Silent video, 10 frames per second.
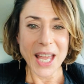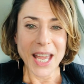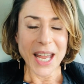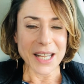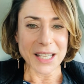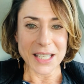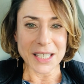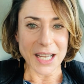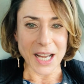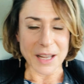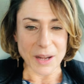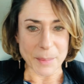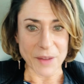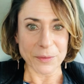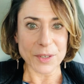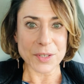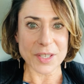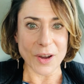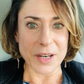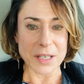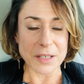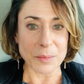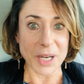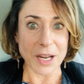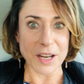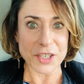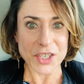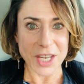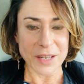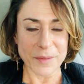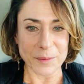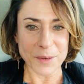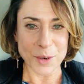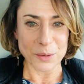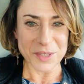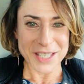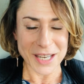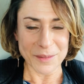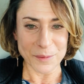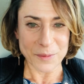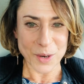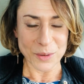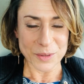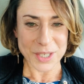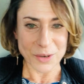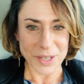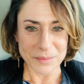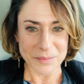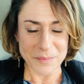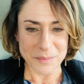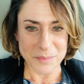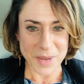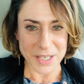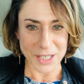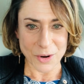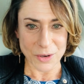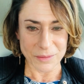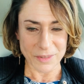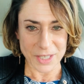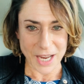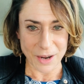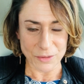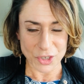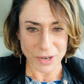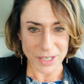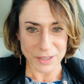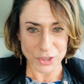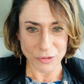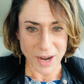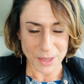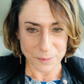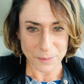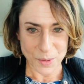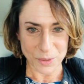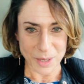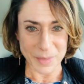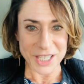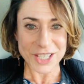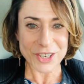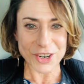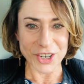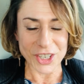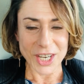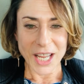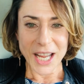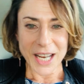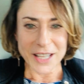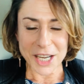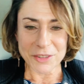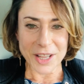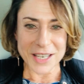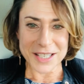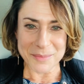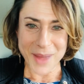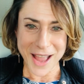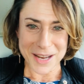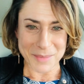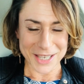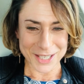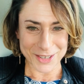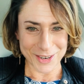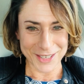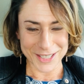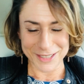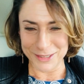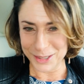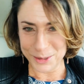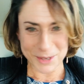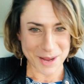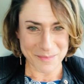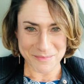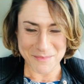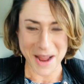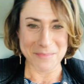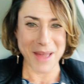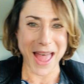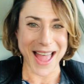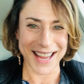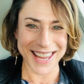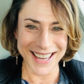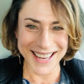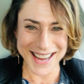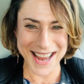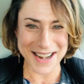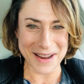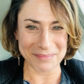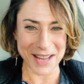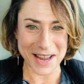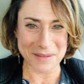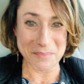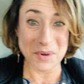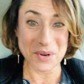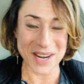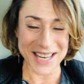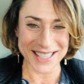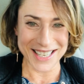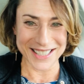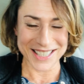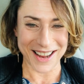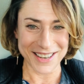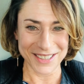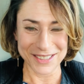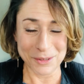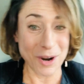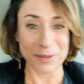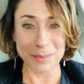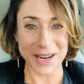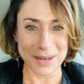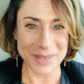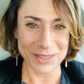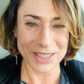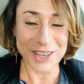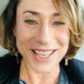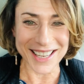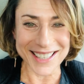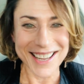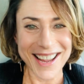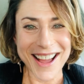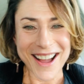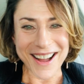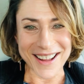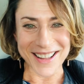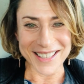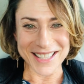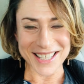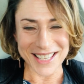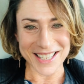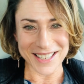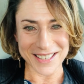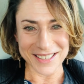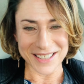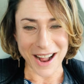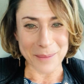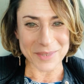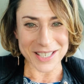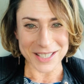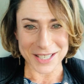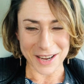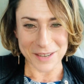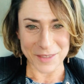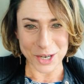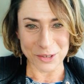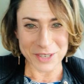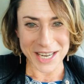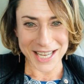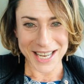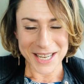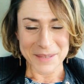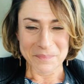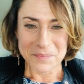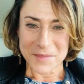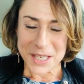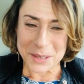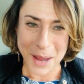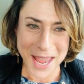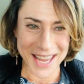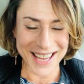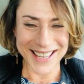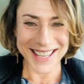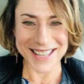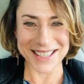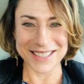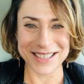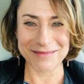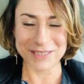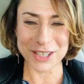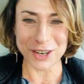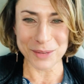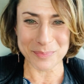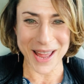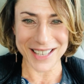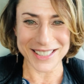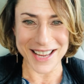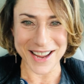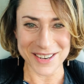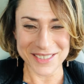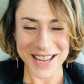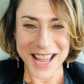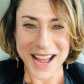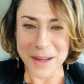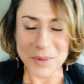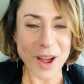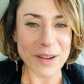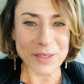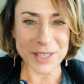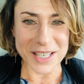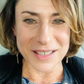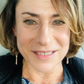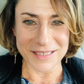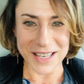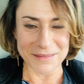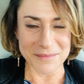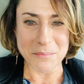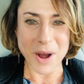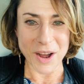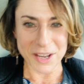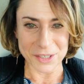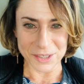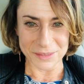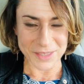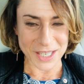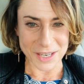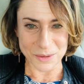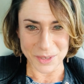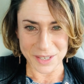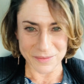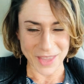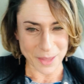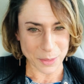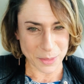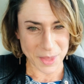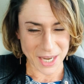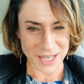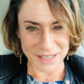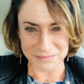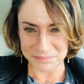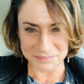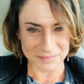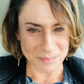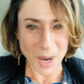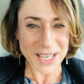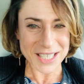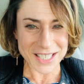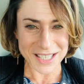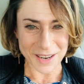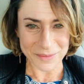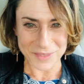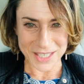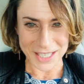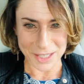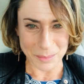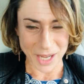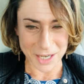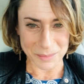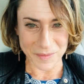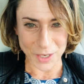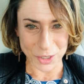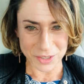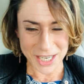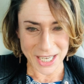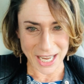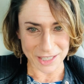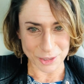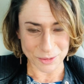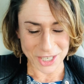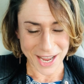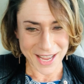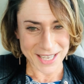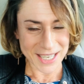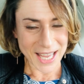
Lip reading: And then my first thought is, oh my gosh, save the phone, save the phone. So I'm bending down trying to dry the phone on my skirt, and then I realized the back of my skirt is glued up my back and I'm kind of mooning the entire whoever might have been looking on the opposite side of the creek. So I get this skirt back down. I'm covered in mud, or whatever, that thin mucky stuff that's at the bottom of the creek at low tide.